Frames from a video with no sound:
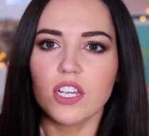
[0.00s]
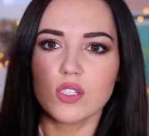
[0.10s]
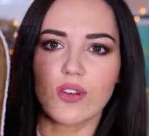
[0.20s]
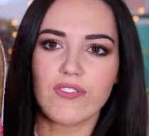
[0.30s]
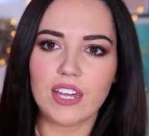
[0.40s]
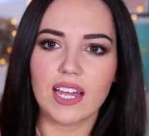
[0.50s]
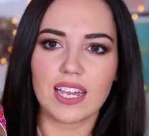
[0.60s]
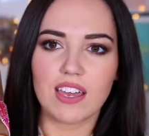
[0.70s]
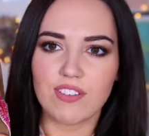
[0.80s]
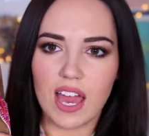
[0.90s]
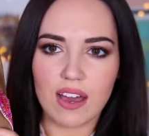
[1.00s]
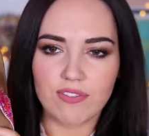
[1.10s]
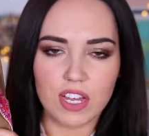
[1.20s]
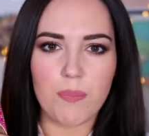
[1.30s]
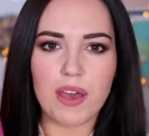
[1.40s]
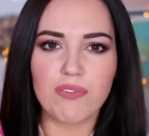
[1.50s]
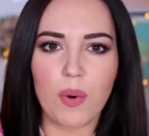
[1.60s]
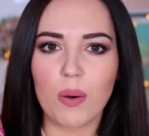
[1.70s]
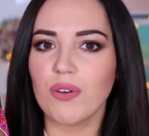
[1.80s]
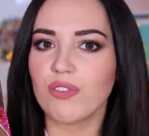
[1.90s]
so I feel like if you have a bit of
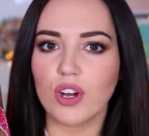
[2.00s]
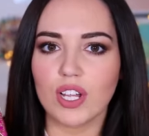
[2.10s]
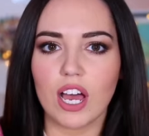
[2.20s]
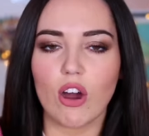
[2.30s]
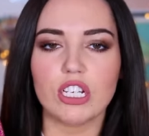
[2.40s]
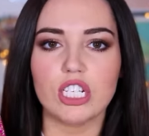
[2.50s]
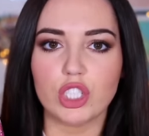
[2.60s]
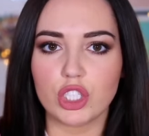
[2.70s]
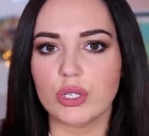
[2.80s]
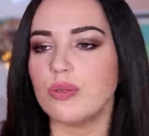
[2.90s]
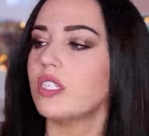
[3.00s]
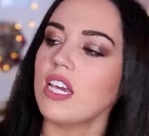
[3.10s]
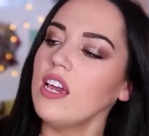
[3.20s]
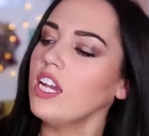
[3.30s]
pop of colour on your shoes,